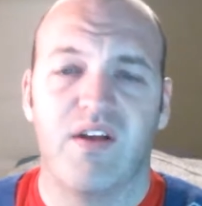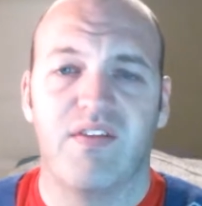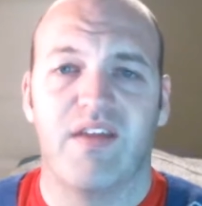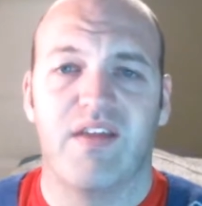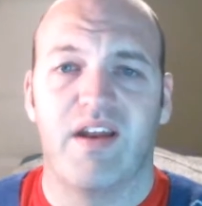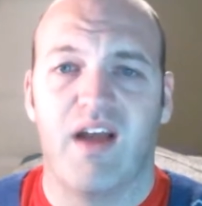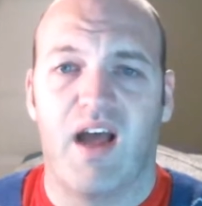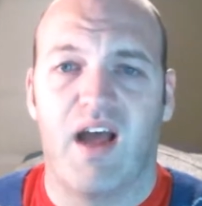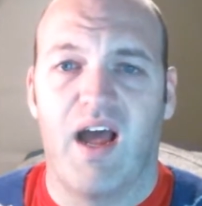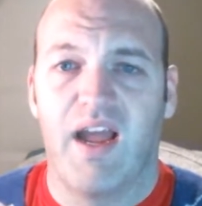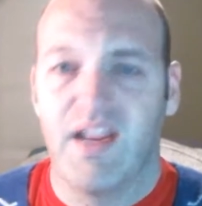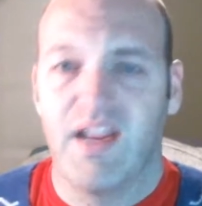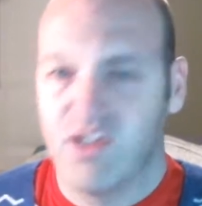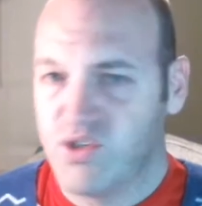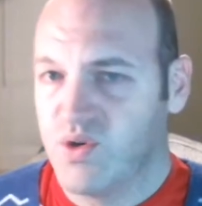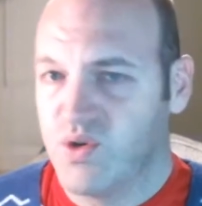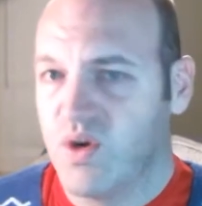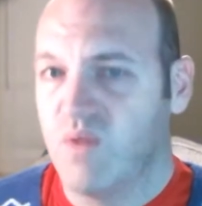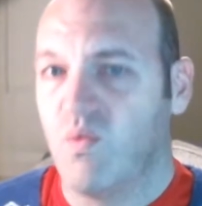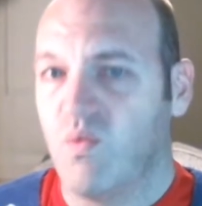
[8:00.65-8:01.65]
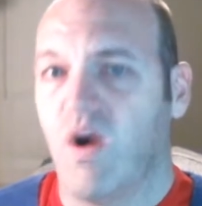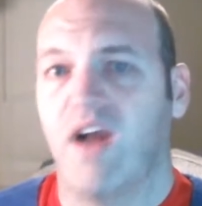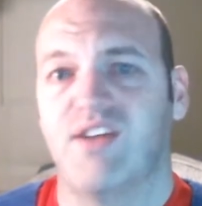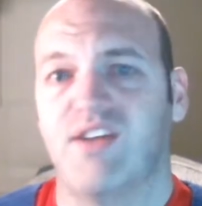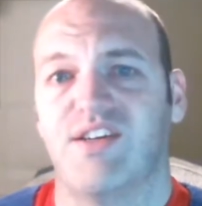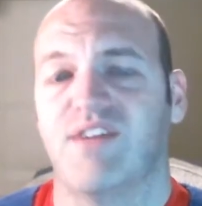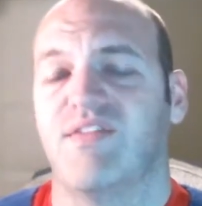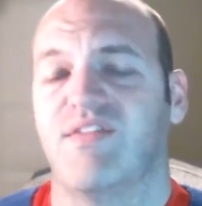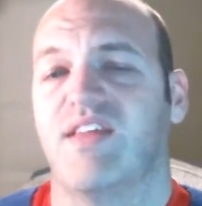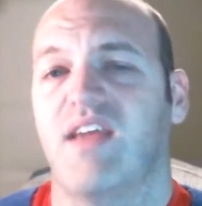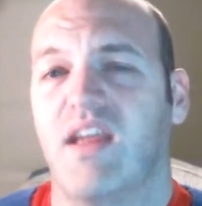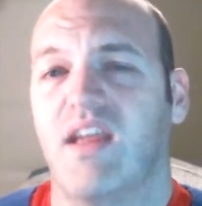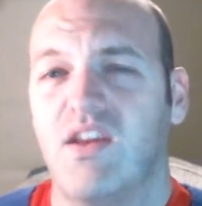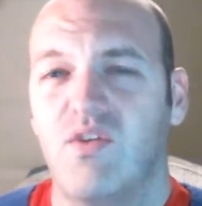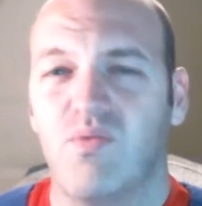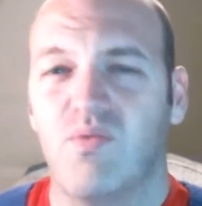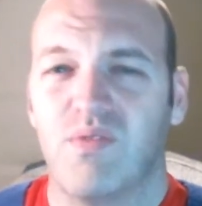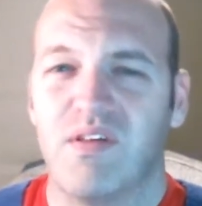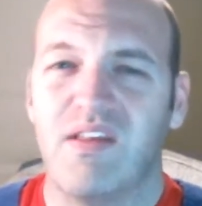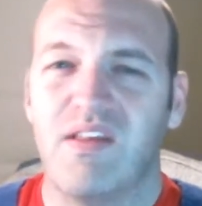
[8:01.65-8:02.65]
that I enjoyed watching everything, and
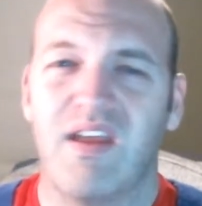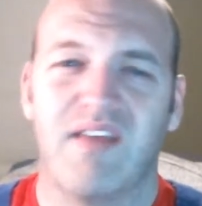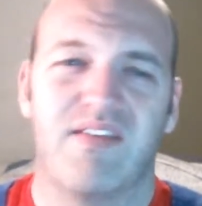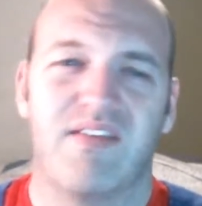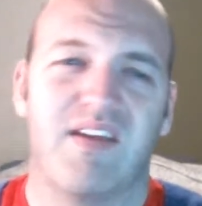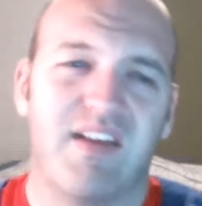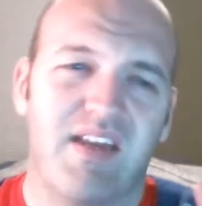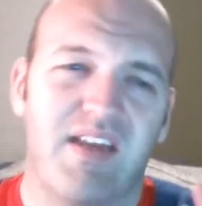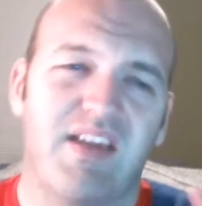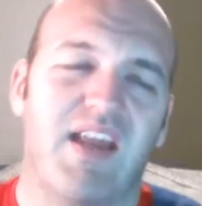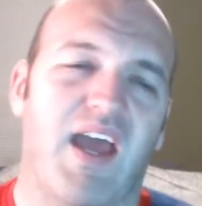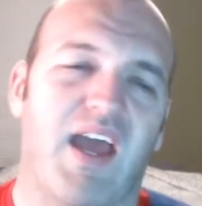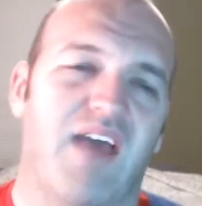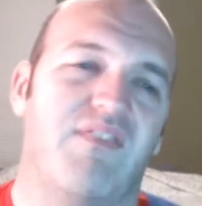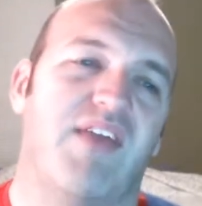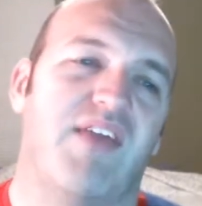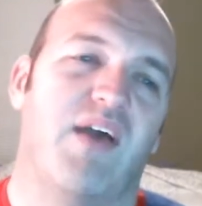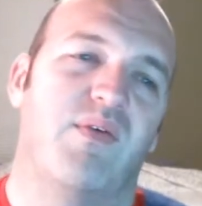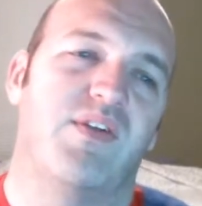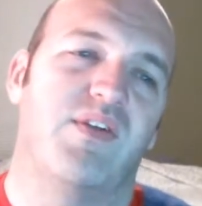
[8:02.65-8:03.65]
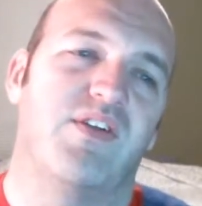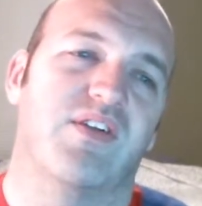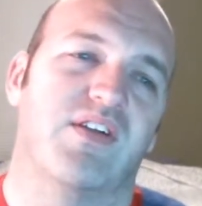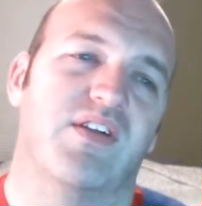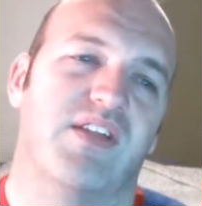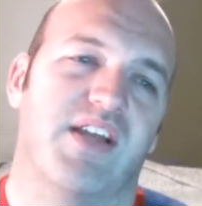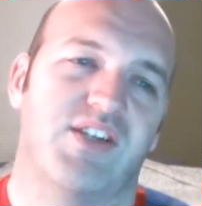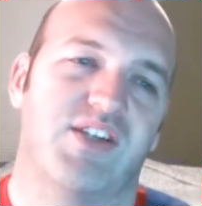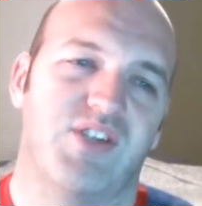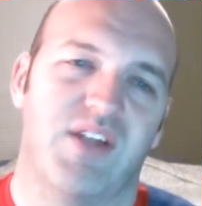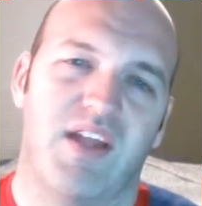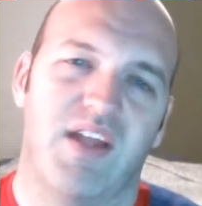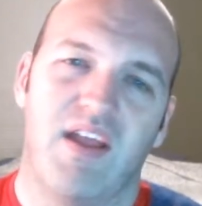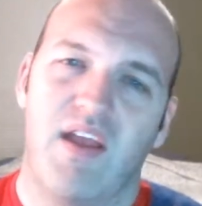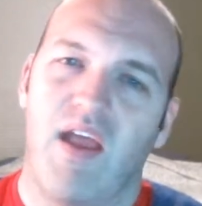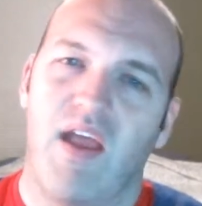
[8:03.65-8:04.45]
you really, I think, need to have that one in your collection.